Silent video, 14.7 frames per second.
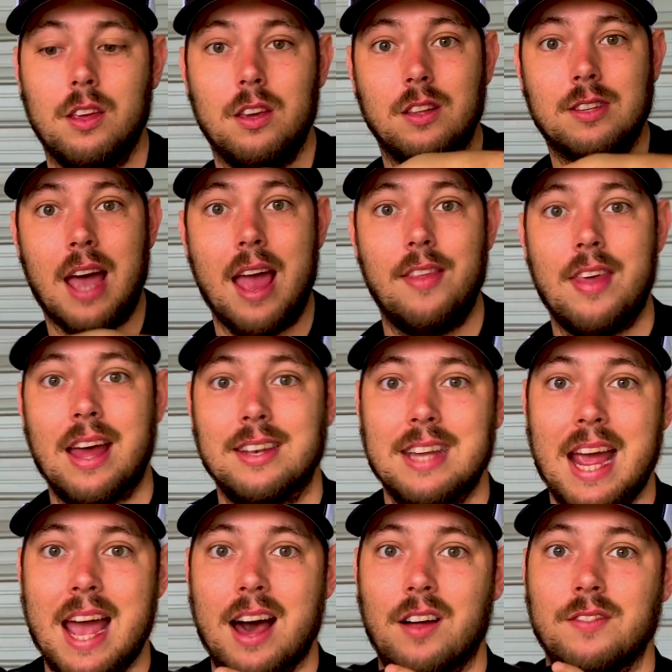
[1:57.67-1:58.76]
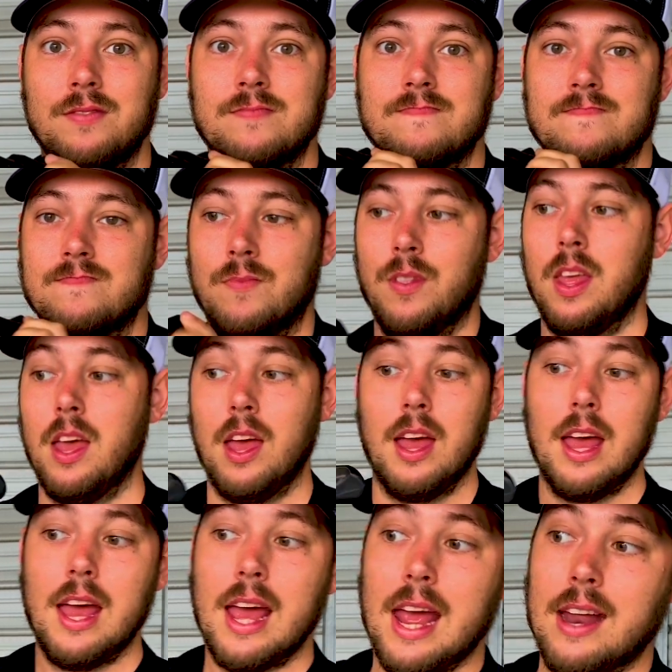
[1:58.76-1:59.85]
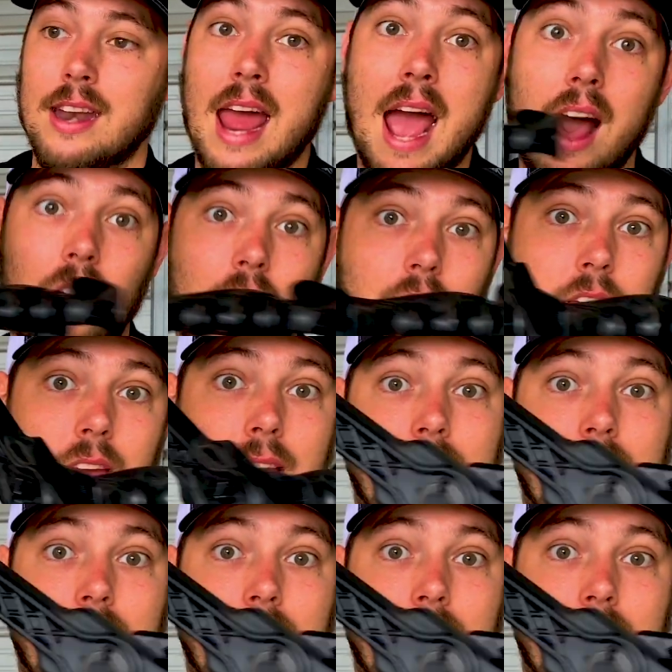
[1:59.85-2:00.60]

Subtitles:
you tighten that down, and now